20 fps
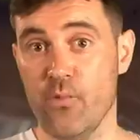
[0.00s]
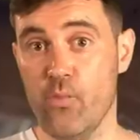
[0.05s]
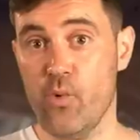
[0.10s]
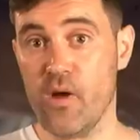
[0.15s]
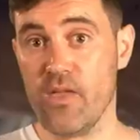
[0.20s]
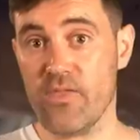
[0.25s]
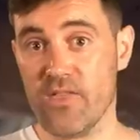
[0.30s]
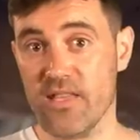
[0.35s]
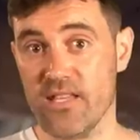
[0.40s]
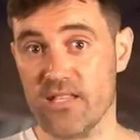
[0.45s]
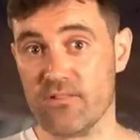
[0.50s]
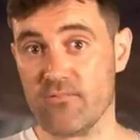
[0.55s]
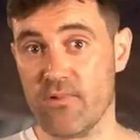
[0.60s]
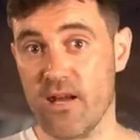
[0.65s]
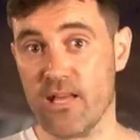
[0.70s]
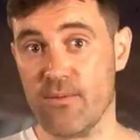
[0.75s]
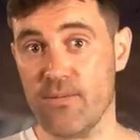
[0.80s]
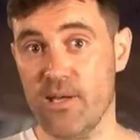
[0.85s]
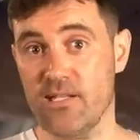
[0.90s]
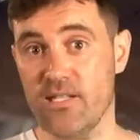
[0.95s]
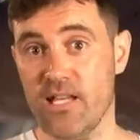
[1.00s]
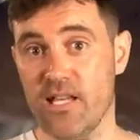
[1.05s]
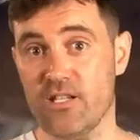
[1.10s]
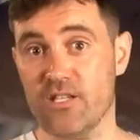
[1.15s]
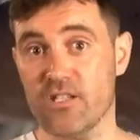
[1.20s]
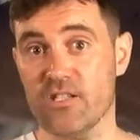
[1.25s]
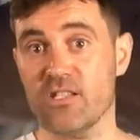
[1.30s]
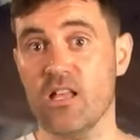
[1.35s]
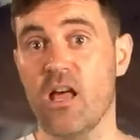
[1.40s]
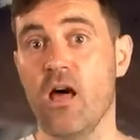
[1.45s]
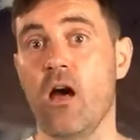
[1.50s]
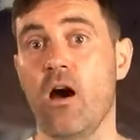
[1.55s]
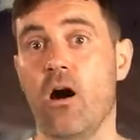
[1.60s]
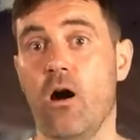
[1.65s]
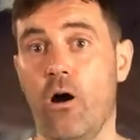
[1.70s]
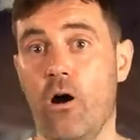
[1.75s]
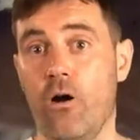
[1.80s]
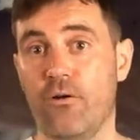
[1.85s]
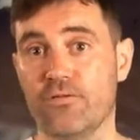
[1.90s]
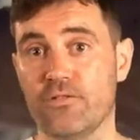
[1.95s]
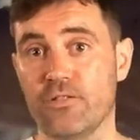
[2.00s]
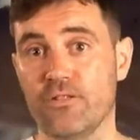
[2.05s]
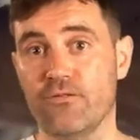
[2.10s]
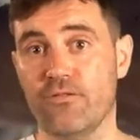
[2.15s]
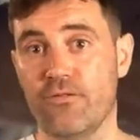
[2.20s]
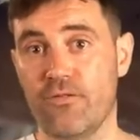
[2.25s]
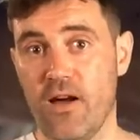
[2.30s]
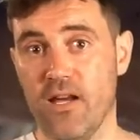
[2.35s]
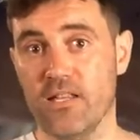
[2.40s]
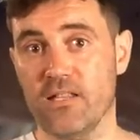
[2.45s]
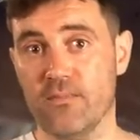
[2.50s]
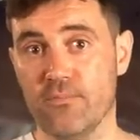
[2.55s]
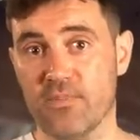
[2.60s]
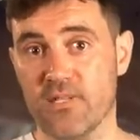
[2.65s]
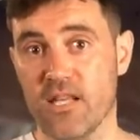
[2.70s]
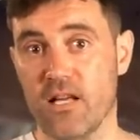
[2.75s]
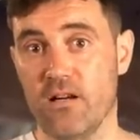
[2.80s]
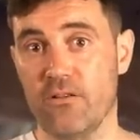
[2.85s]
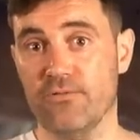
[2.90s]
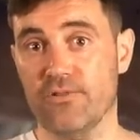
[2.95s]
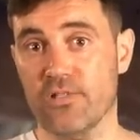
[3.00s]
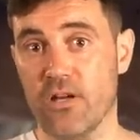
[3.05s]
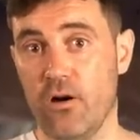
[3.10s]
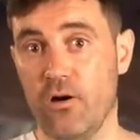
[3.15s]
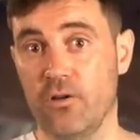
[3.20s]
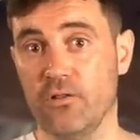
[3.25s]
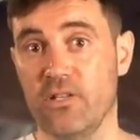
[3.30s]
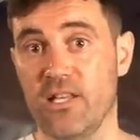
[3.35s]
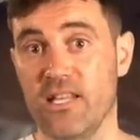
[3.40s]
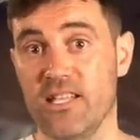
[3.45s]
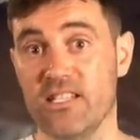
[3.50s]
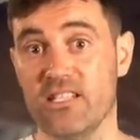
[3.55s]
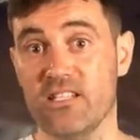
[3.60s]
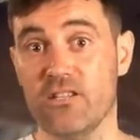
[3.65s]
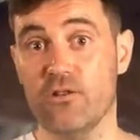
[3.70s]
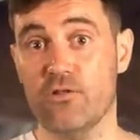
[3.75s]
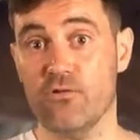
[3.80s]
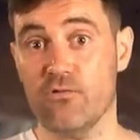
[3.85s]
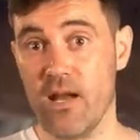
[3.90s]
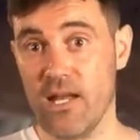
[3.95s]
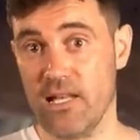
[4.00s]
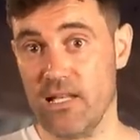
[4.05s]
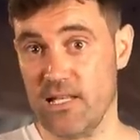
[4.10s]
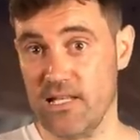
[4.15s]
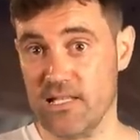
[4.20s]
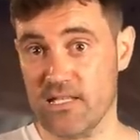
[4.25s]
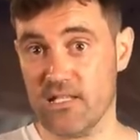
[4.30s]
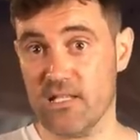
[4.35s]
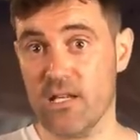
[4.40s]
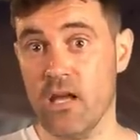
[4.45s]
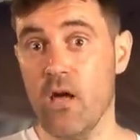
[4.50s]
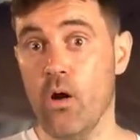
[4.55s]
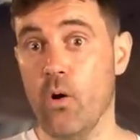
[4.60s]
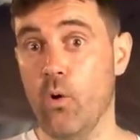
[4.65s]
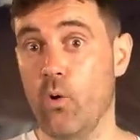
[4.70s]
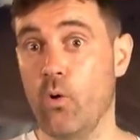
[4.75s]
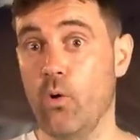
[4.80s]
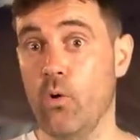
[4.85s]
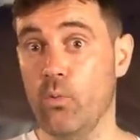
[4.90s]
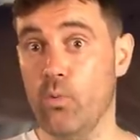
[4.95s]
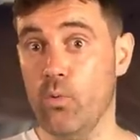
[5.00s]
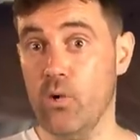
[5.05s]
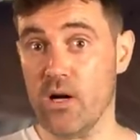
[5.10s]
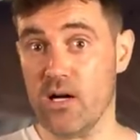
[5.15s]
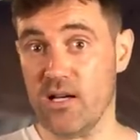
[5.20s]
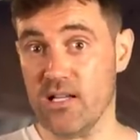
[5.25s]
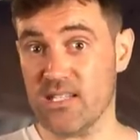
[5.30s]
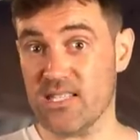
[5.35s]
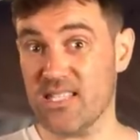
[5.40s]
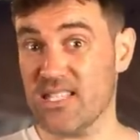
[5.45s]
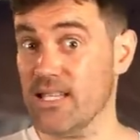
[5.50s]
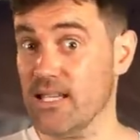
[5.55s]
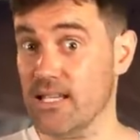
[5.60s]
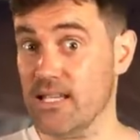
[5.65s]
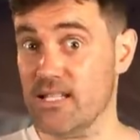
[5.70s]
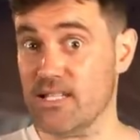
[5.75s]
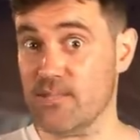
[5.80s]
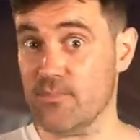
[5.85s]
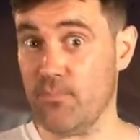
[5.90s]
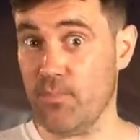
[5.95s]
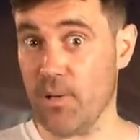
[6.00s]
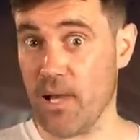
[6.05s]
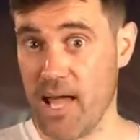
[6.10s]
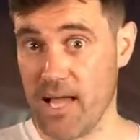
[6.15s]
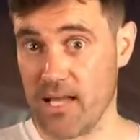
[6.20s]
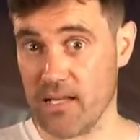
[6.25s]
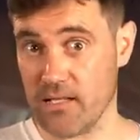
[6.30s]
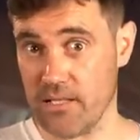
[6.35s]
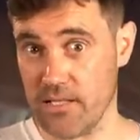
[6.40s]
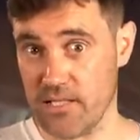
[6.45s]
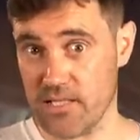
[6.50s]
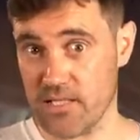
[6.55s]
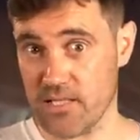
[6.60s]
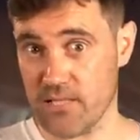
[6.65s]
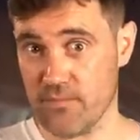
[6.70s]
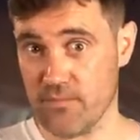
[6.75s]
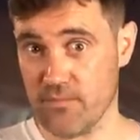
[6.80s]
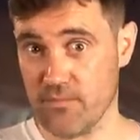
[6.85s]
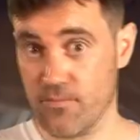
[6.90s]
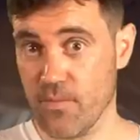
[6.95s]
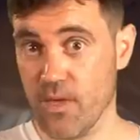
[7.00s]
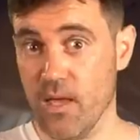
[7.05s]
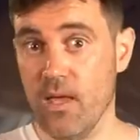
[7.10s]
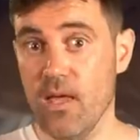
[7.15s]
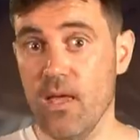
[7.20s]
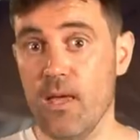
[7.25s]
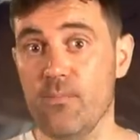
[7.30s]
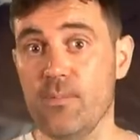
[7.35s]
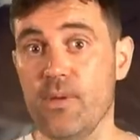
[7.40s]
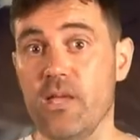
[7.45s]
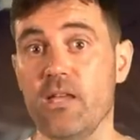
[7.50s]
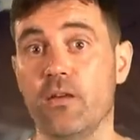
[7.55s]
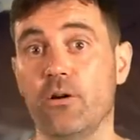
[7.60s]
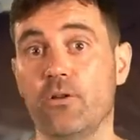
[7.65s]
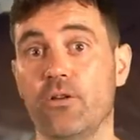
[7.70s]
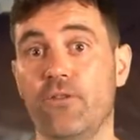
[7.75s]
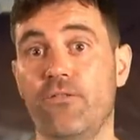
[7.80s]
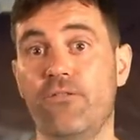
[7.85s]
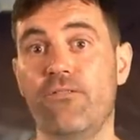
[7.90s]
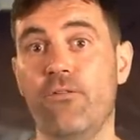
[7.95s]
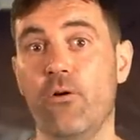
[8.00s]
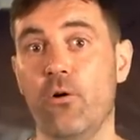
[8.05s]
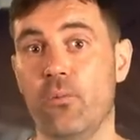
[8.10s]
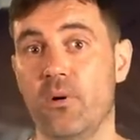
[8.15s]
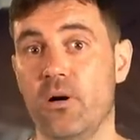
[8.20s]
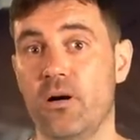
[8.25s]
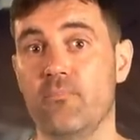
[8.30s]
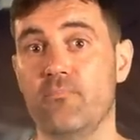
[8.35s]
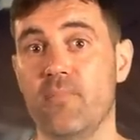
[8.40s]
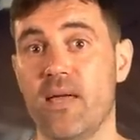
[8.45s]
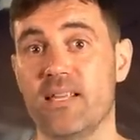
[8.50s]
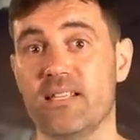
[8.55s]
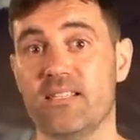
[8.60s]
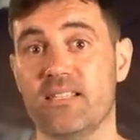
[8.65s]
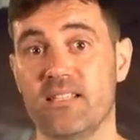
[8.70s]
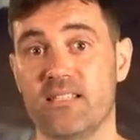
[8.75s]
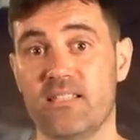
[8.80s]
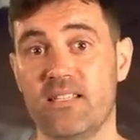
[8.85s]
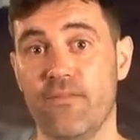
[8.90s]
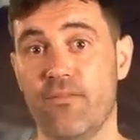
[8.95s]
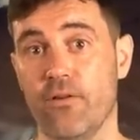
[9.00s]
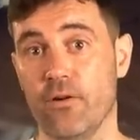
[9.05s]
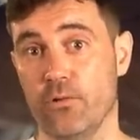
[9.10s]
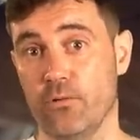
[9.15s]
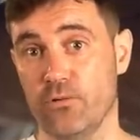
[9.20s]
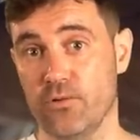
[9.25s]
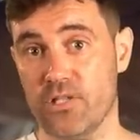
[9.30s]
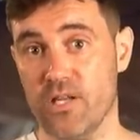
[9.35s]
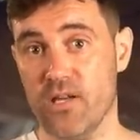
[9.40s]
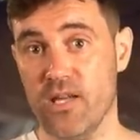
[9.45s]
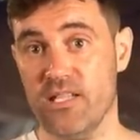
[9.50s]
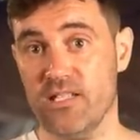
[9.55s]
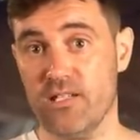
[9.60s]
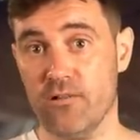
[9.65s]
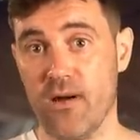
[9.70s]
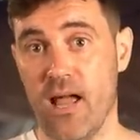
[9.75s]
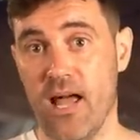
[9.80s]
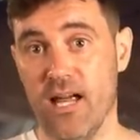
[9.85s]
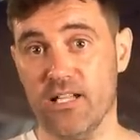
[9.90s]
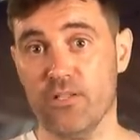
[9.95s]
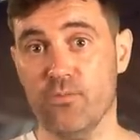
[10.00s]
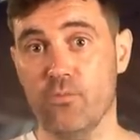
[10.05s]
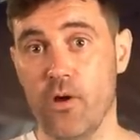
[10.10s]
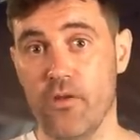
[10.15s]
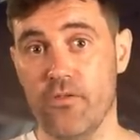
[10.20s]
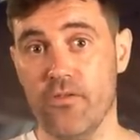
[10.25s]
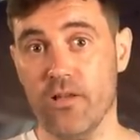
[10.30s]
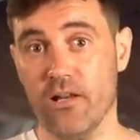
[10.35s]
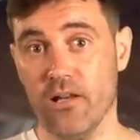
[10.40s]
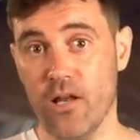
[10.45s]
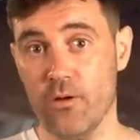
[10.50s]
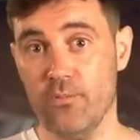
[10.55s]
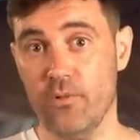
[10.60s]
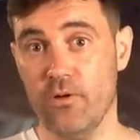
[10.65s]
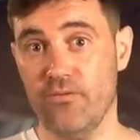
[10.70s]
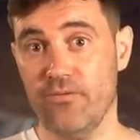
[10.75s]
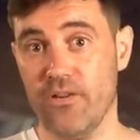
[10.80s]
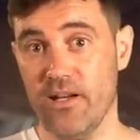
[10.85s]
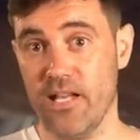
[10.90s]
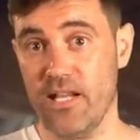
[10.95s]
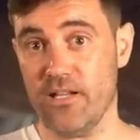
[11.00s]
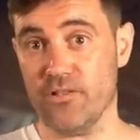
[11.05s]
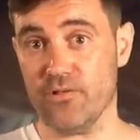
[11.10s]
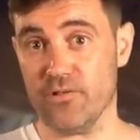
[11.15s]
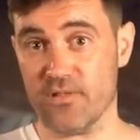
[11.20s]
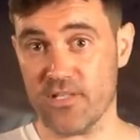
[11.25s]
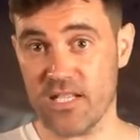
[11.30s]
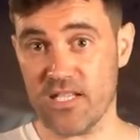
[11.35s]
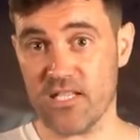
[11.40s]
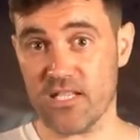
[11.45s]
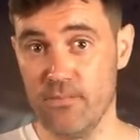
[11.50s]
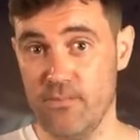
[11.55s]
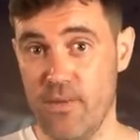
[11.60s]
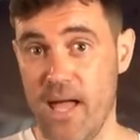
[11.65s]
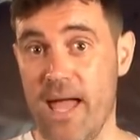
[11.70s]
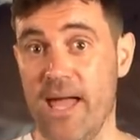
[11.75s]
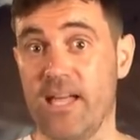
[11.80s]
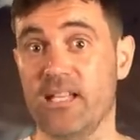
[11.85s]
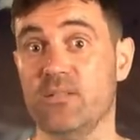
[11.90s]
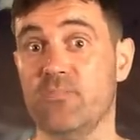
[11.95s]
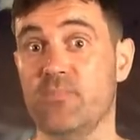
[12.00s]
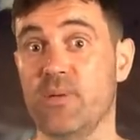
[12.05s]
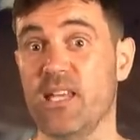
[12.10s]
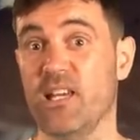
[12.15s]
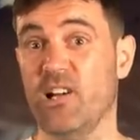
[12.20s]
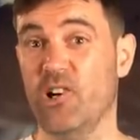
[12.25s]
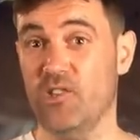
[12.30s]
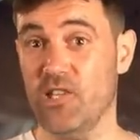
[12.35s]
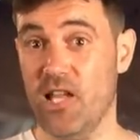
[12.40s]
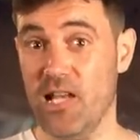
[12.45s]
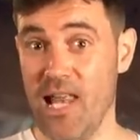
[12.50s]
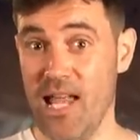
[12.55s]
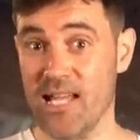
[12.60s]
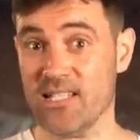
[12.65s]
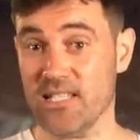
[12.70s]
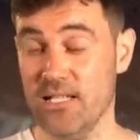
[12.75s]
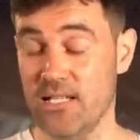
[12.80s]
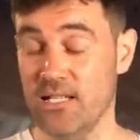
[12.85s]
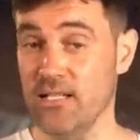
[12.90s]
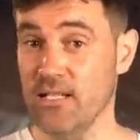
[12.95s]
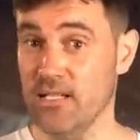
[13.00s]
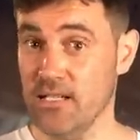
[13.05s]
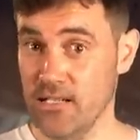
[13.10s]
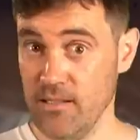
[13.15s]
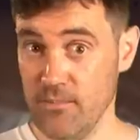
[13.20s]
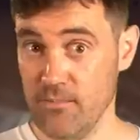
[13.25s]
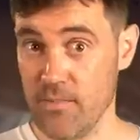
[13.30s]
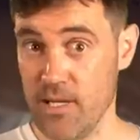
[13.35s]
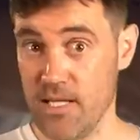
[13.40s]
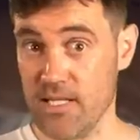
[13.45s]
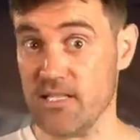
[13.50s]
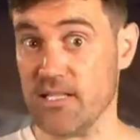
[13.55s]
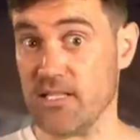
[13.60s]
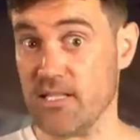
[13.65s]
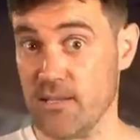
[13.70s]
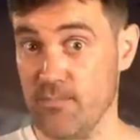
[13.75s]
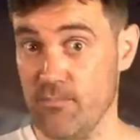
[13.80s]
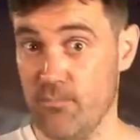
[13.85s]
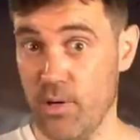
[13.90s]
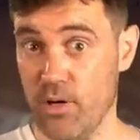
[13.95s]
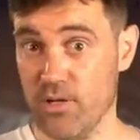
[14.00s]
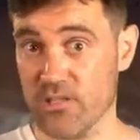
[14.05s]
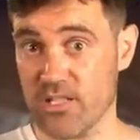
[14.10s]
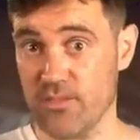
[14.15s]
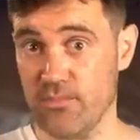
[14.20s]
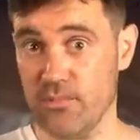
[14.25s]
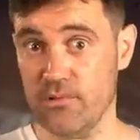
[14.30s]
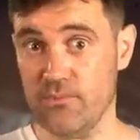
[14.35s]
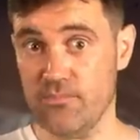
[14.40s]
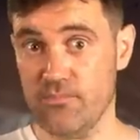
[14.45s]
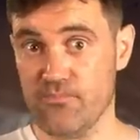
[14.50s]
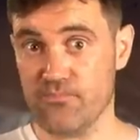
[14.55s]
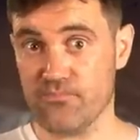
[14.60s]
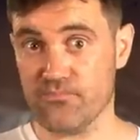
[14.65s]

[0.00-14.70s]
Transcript: with its recommendations often find themselves on its grey list, or worse, its blacklist. Being on the former makes it difficult to interact with the global financial system, and being on the latter makes it impossible.